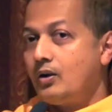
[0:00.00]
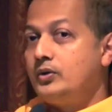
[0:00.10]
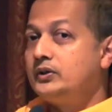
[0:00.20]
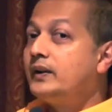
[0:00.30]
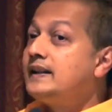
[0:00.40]

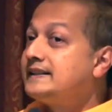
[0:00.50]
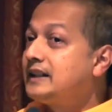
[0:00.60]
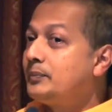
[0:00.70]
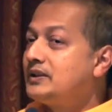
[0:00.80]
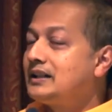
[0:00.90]
who is very
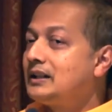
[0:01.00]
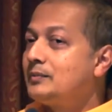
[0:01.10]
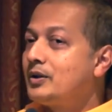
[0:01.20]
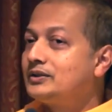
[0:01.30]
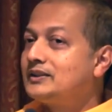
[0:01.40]
skeptical
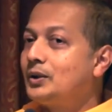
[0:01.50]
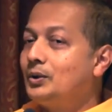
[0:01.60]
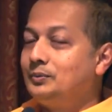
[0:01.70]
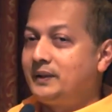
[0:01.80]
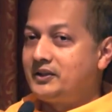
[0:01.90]
about this
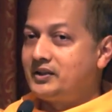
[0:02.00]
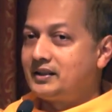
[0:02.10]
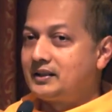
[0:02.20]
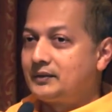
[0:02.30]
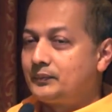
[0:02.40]
whole picture.